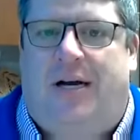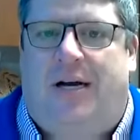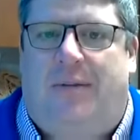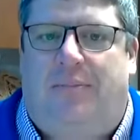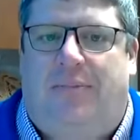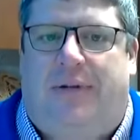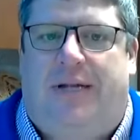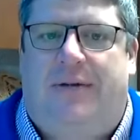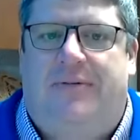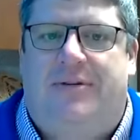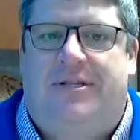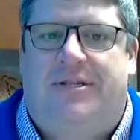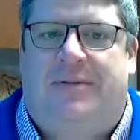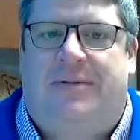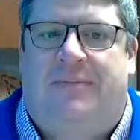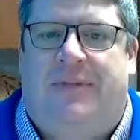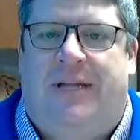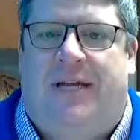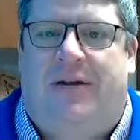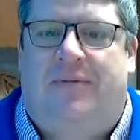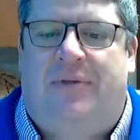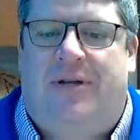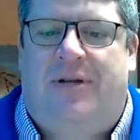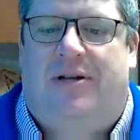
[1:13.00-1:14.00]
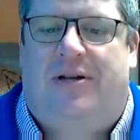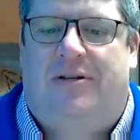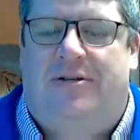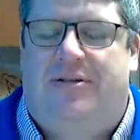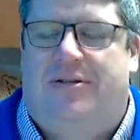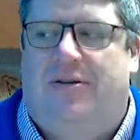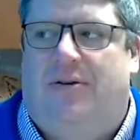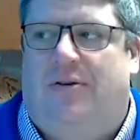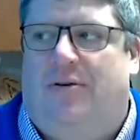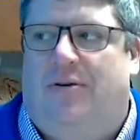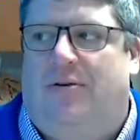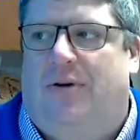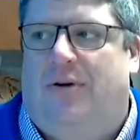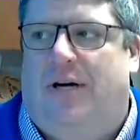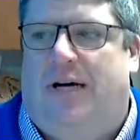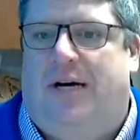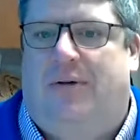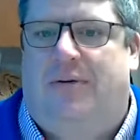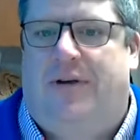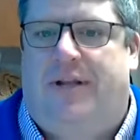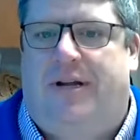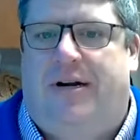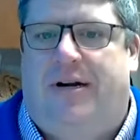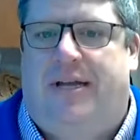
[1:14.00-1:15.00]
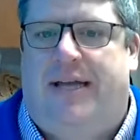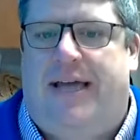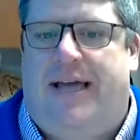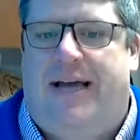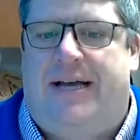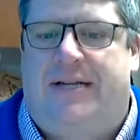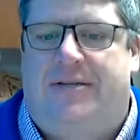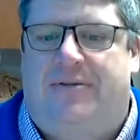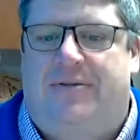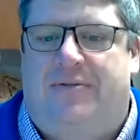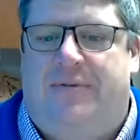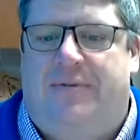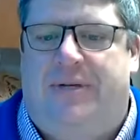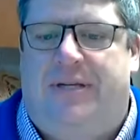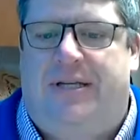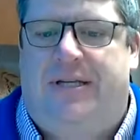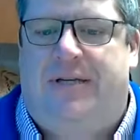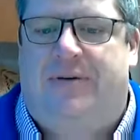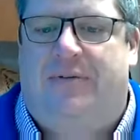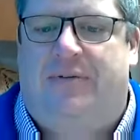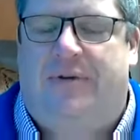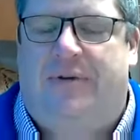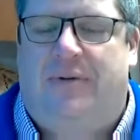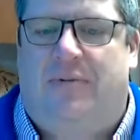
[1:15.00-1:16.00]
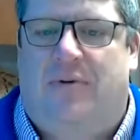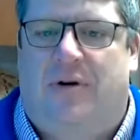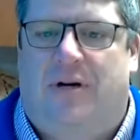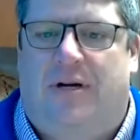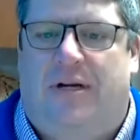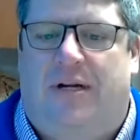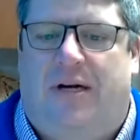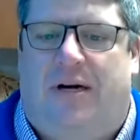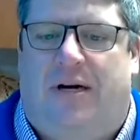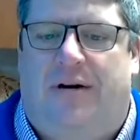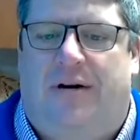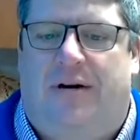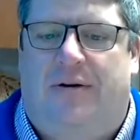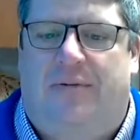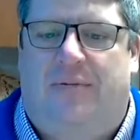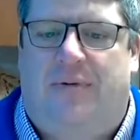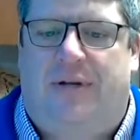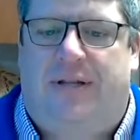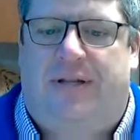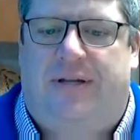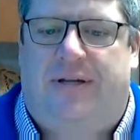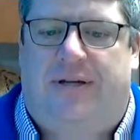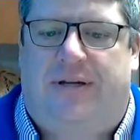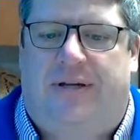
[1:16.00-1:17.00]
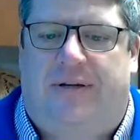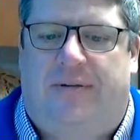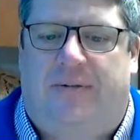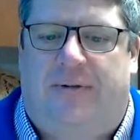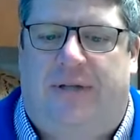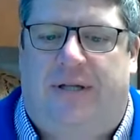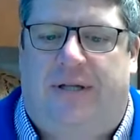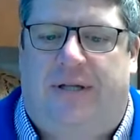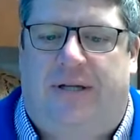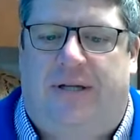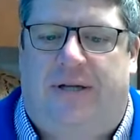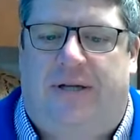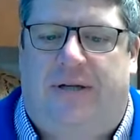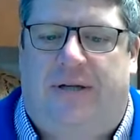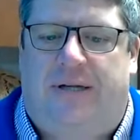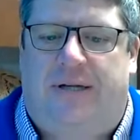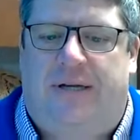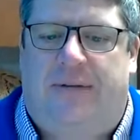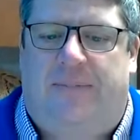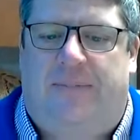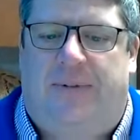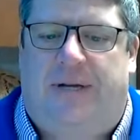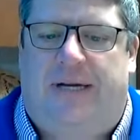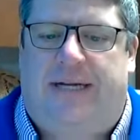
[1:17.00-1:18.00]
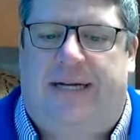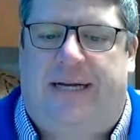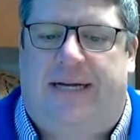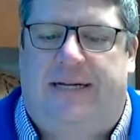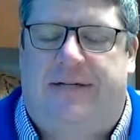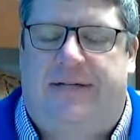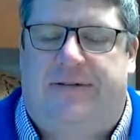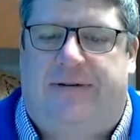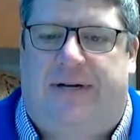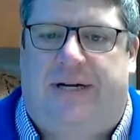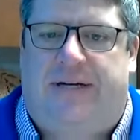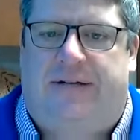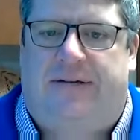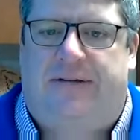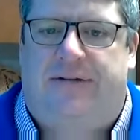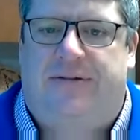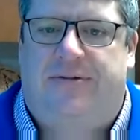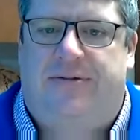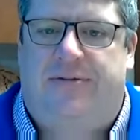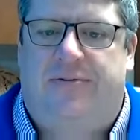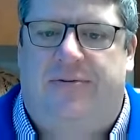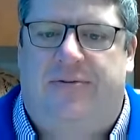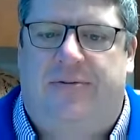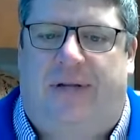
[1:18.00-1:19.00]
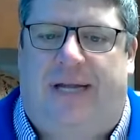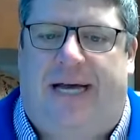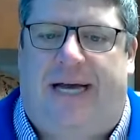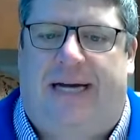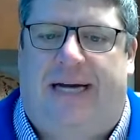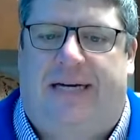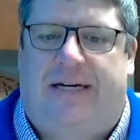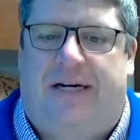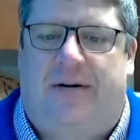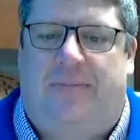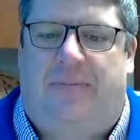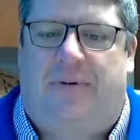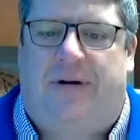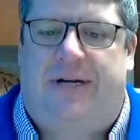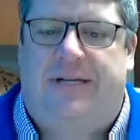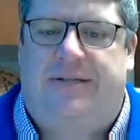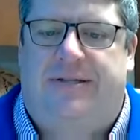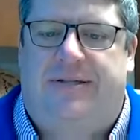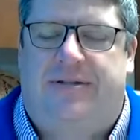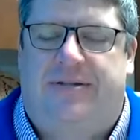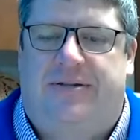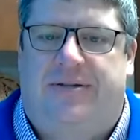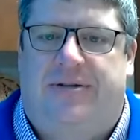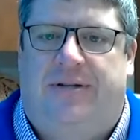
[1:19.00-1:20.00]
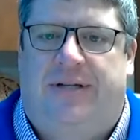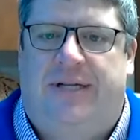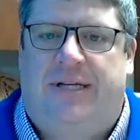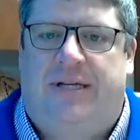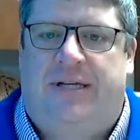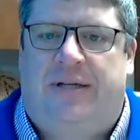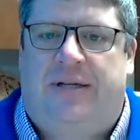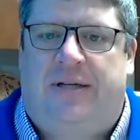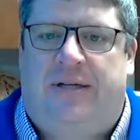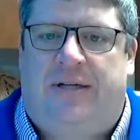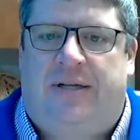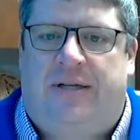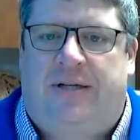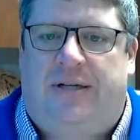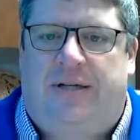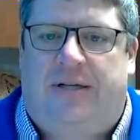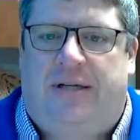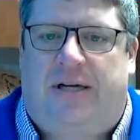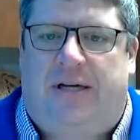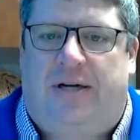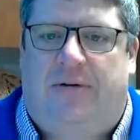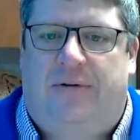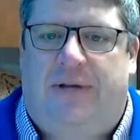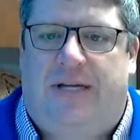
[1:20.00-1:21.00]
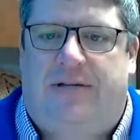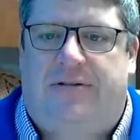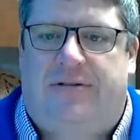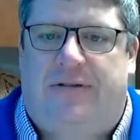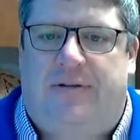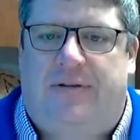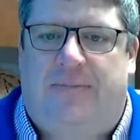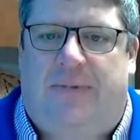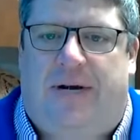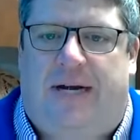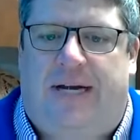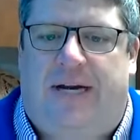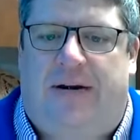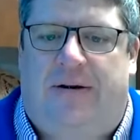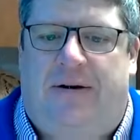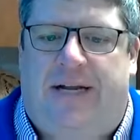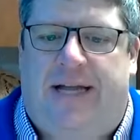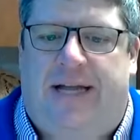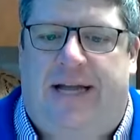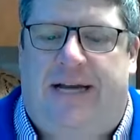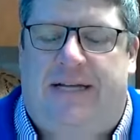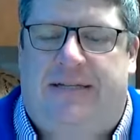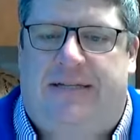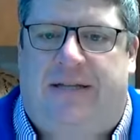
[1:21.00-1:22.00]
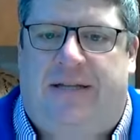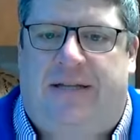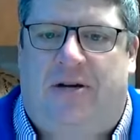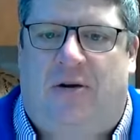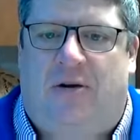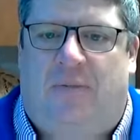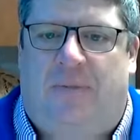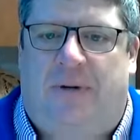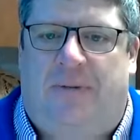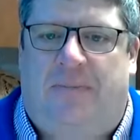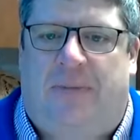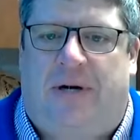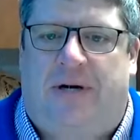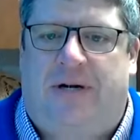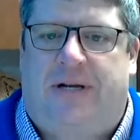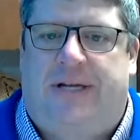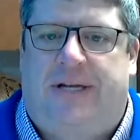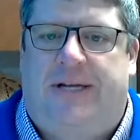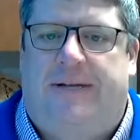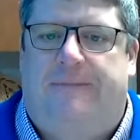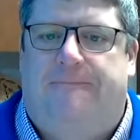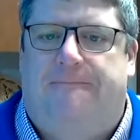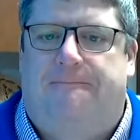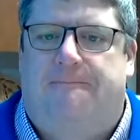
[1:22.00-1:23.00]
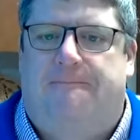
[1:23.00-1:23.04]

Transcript: play with some of that. And we also with our gas, we work hard with a independent contractor to lock our prices early. We actually buy our gas on the open market.